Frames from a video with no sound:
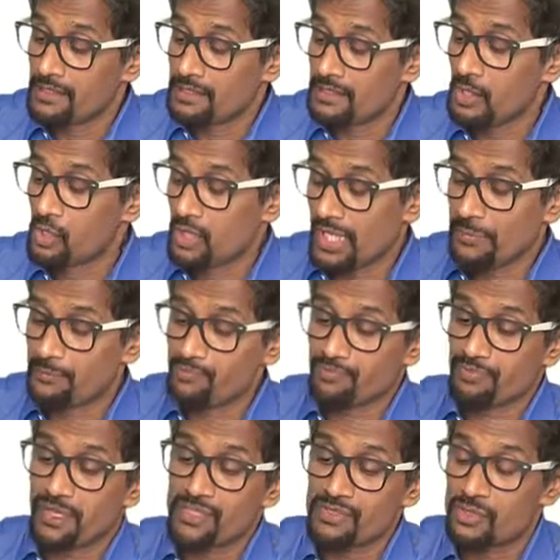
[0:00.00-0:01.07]
Okay.
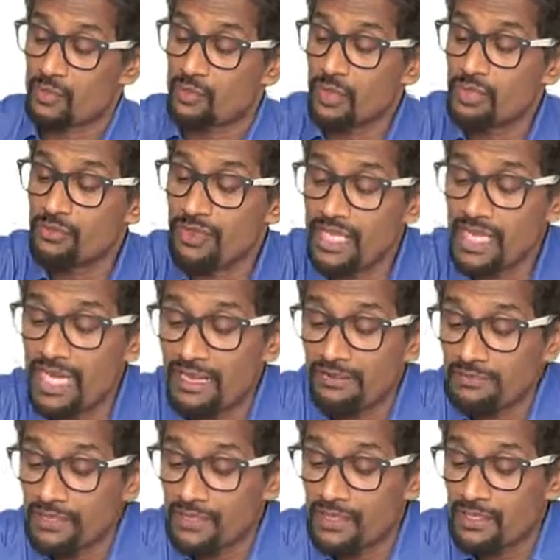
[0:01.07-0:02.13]
So what do we
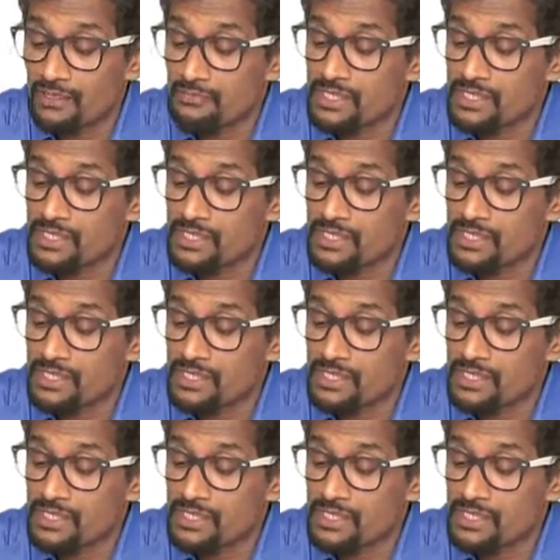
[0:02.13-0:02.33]
have here?